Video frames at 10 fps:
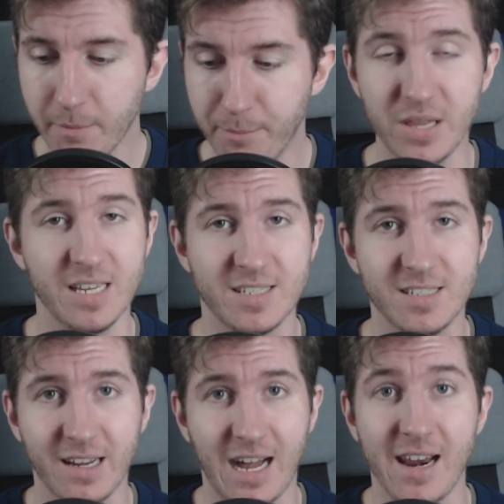But this is
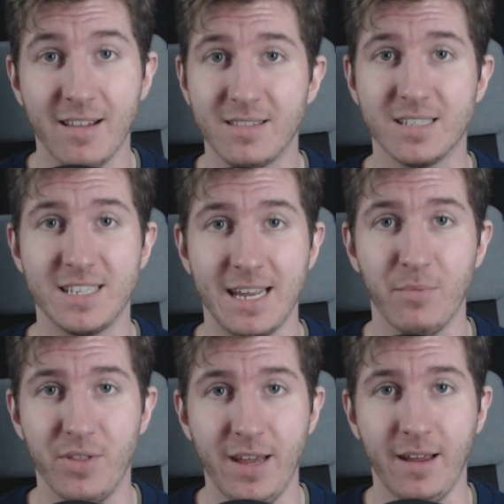like kind of like the
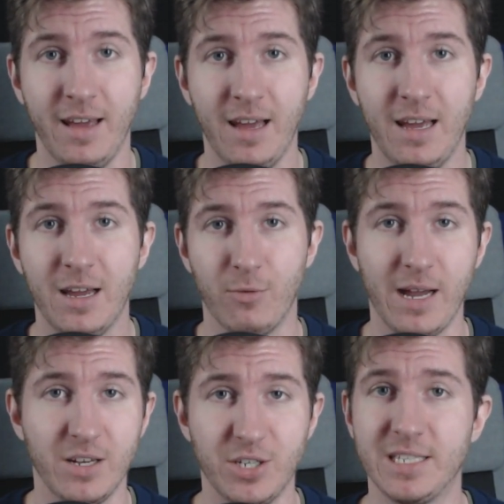same thing.
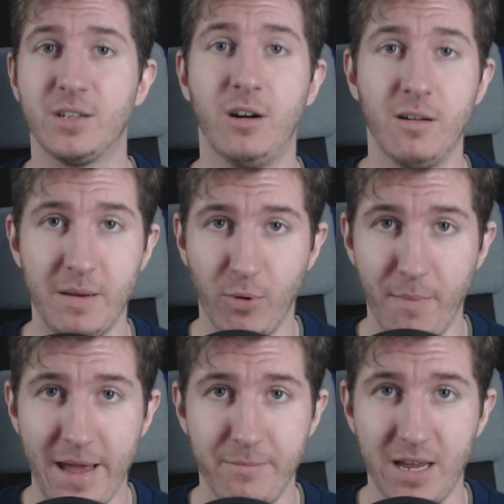Rian Johnson calling people
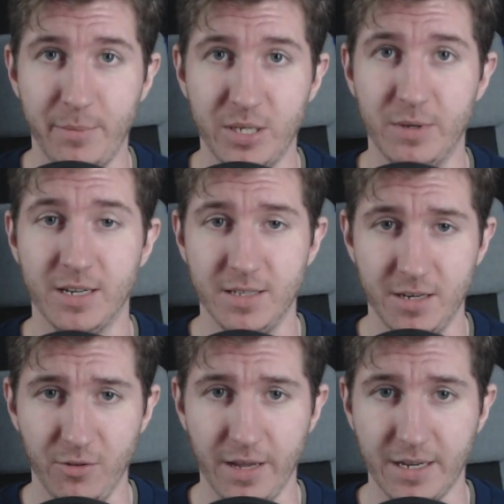man babies because they
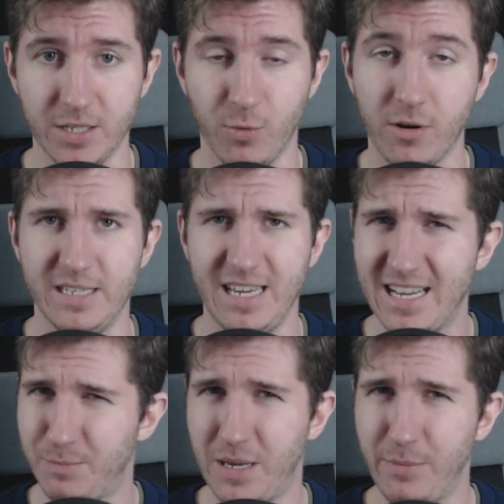don't like his work.
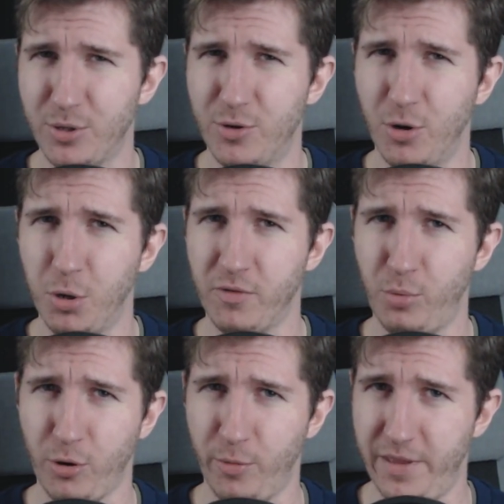Yes, people do go
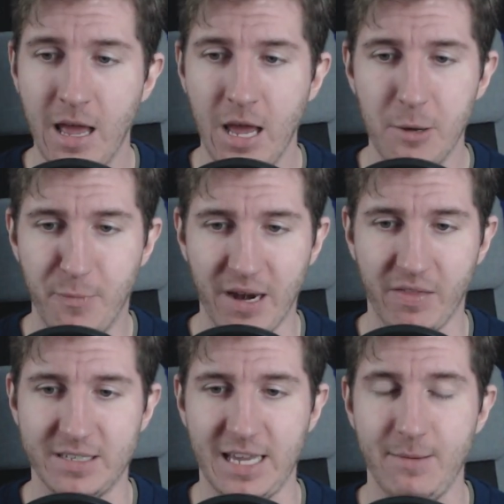overboard with it, but at
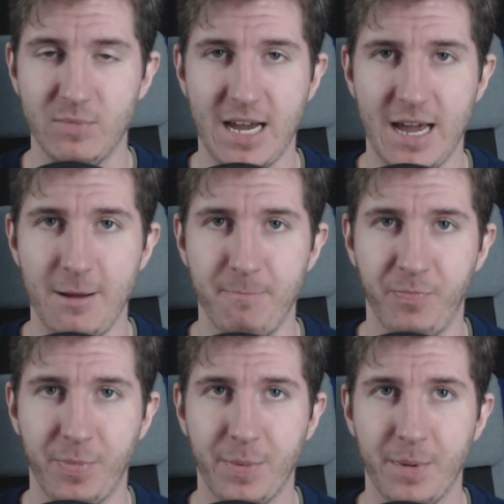the same
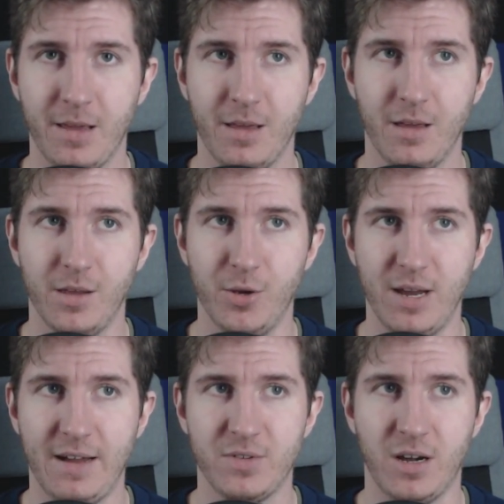time, you
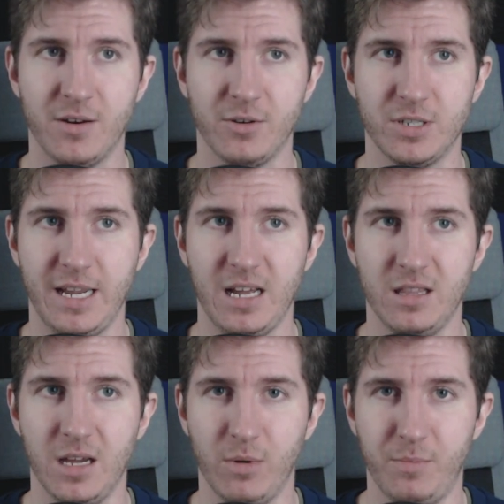have to
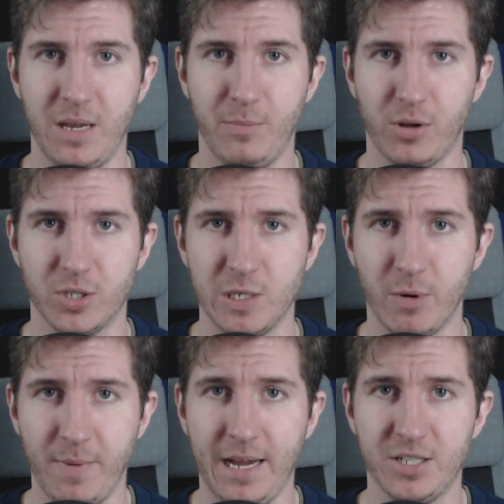understand that when people are
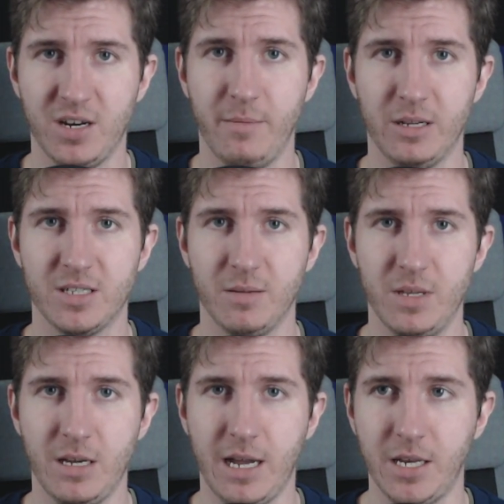super passionate about
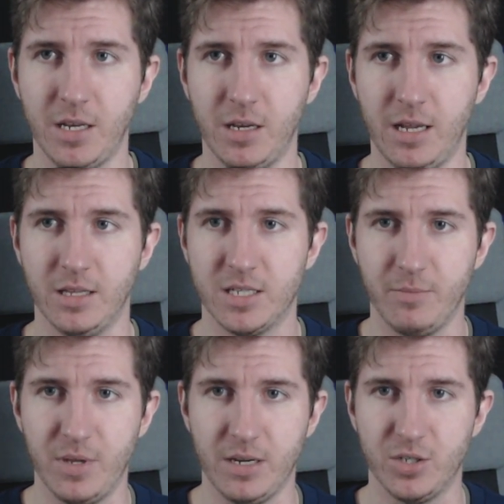something and
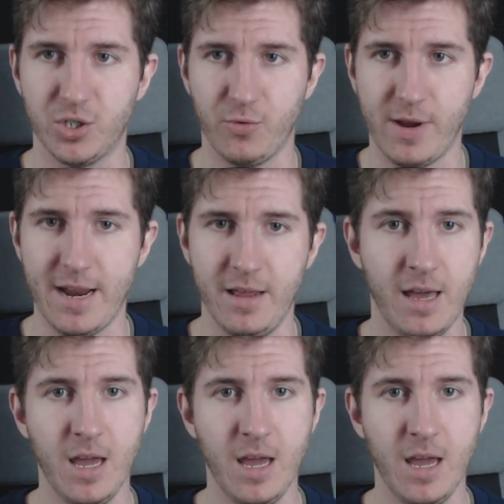something is strayed,